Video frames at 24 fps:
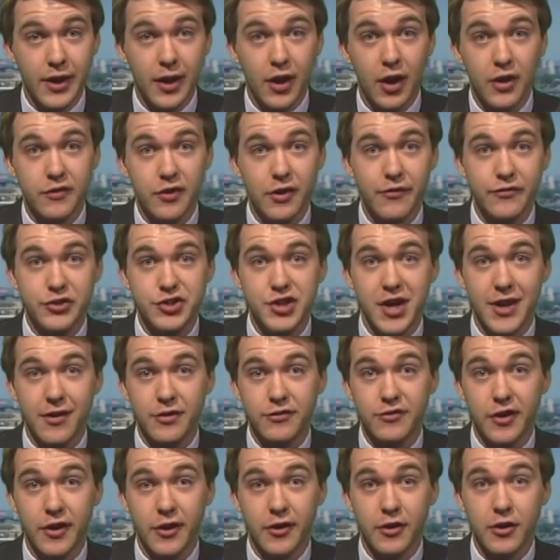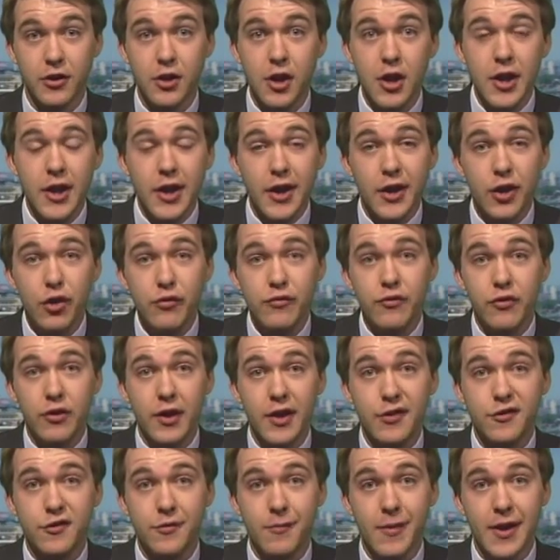London and the Channel Tunnel, it
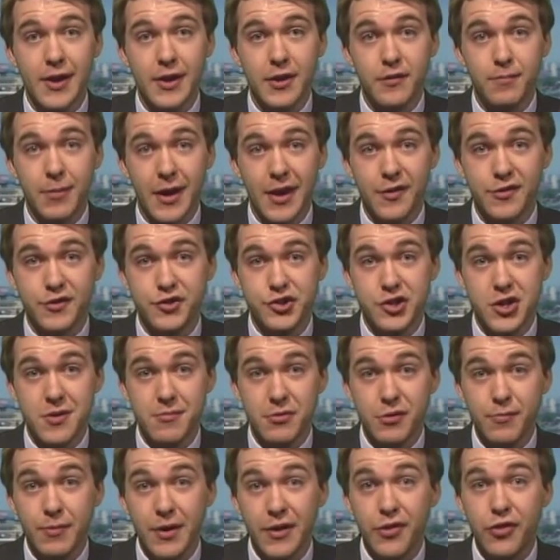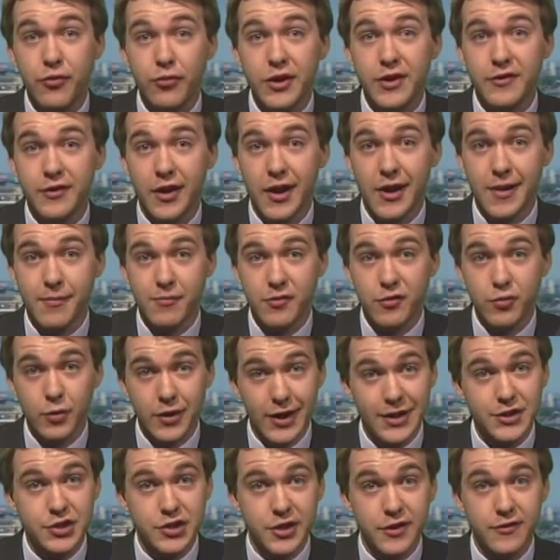overestimated passenger numbers by 3 times what
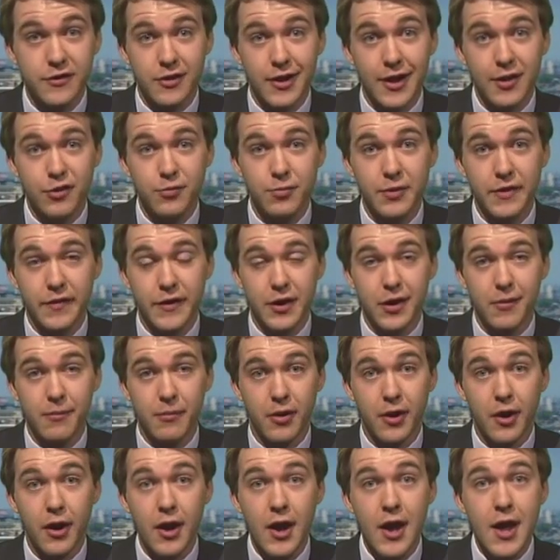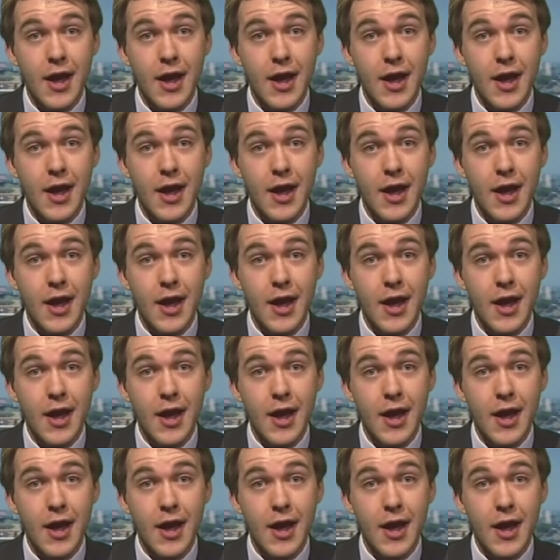actually turned out to be the number.